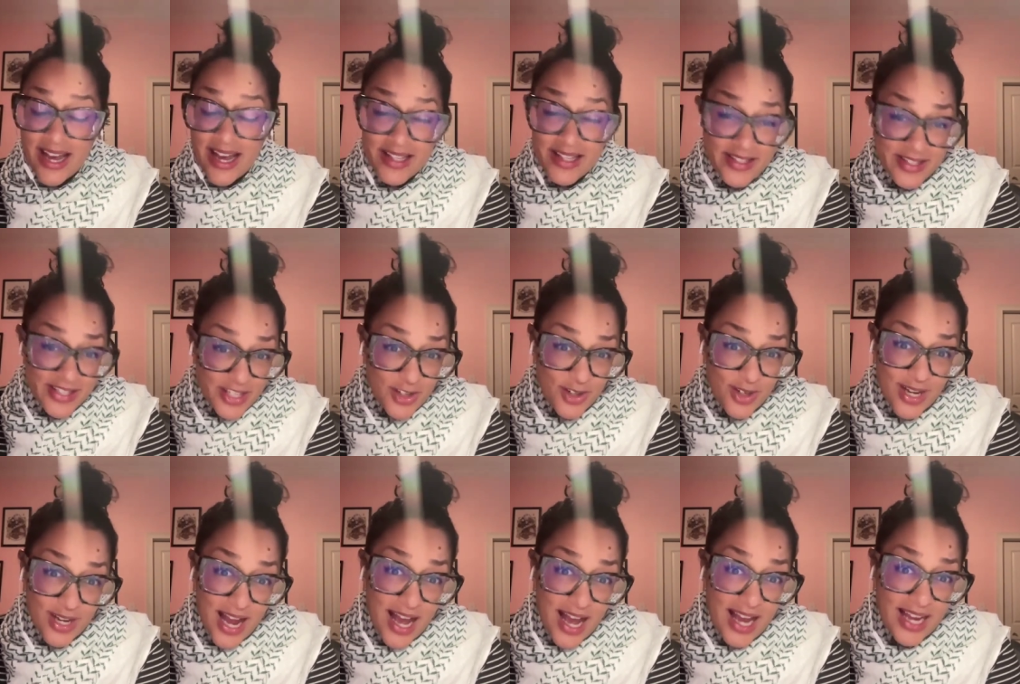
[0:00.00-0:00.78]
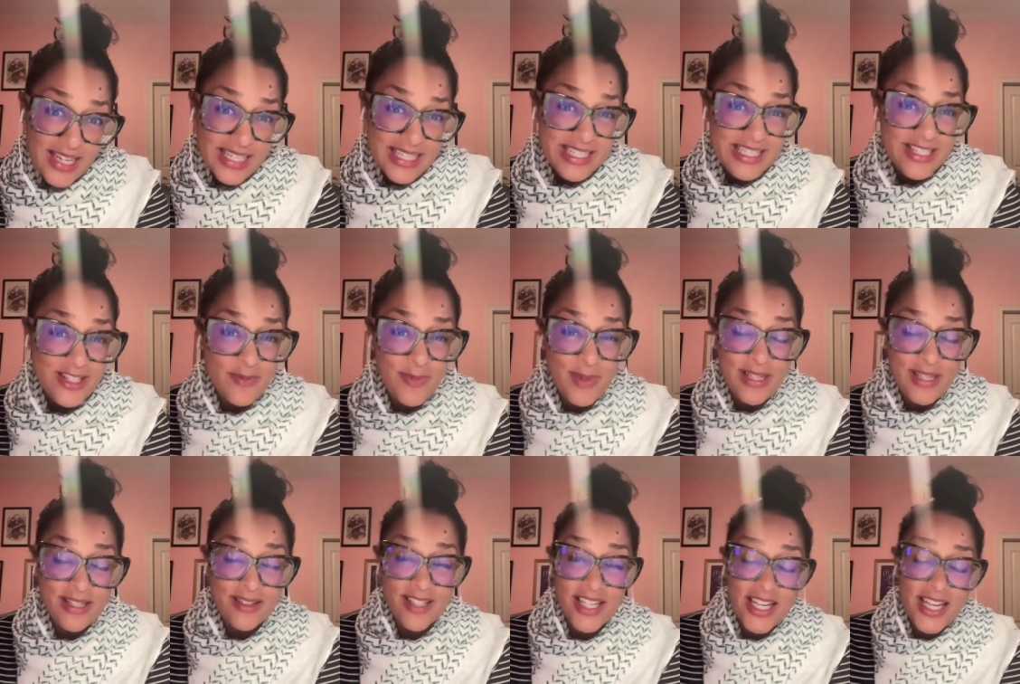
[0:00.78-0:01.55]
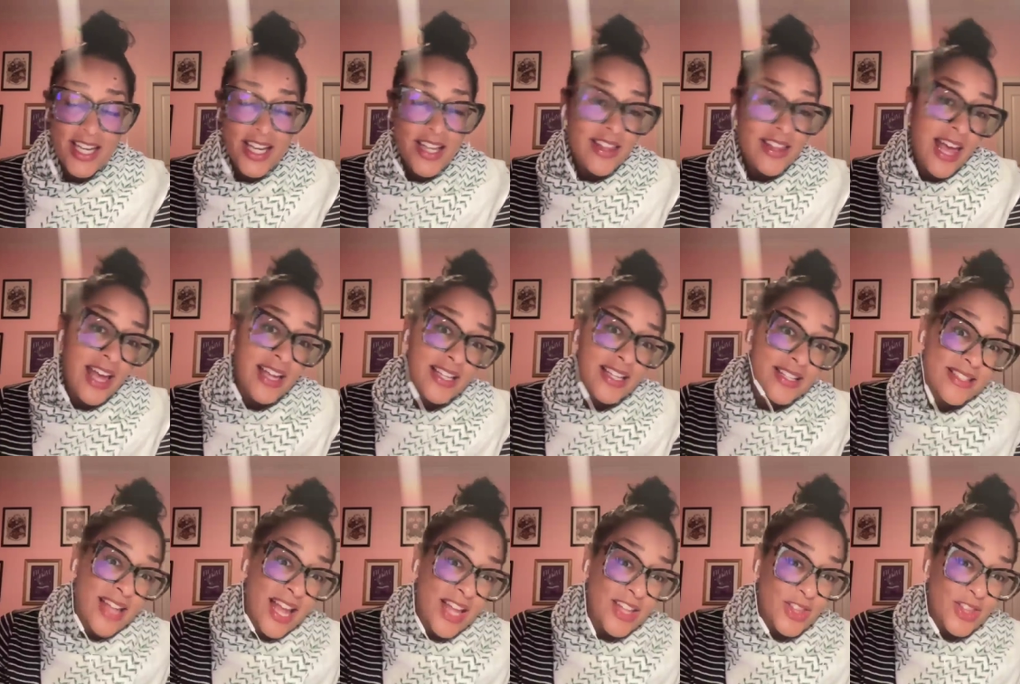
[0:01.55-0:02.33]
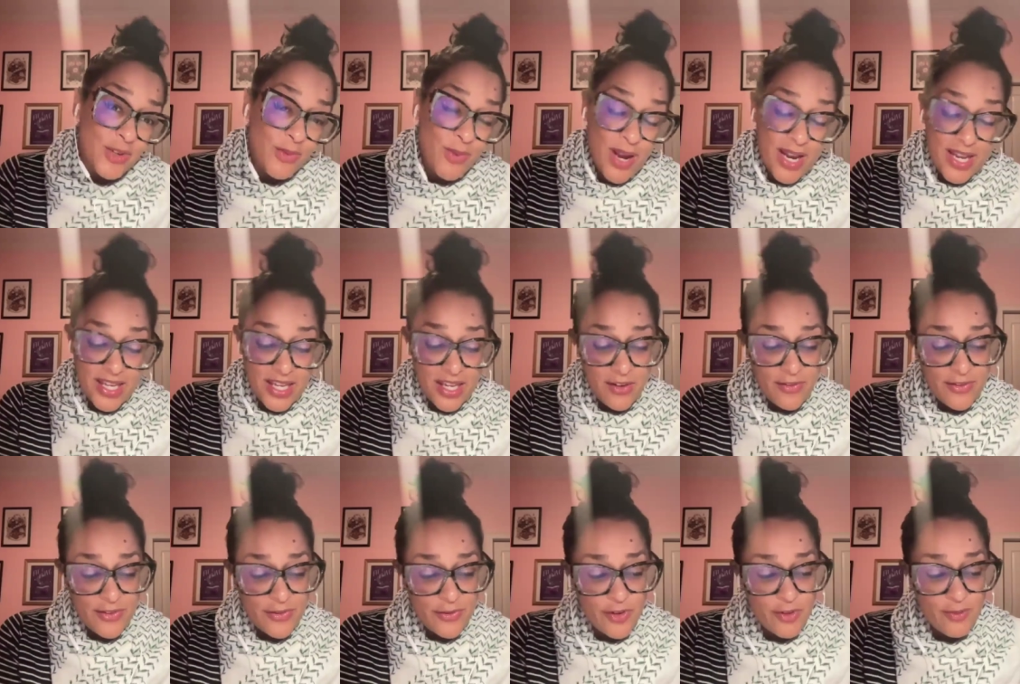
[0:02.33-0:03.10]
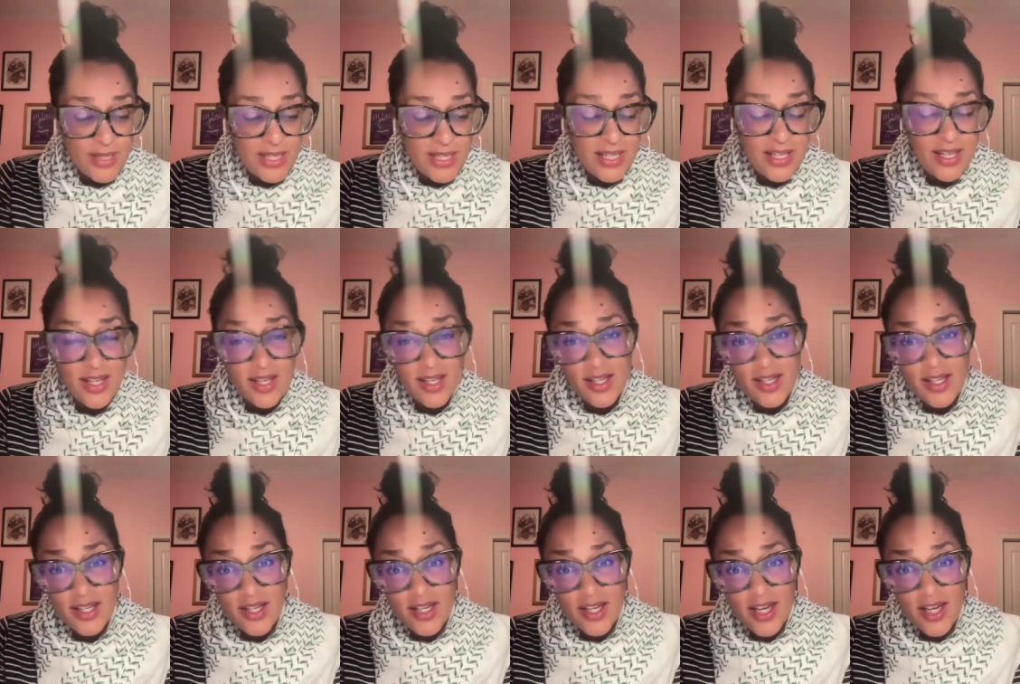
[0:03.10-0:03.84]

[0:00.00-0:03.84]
"I see your kindness, but that is not the right gift for me.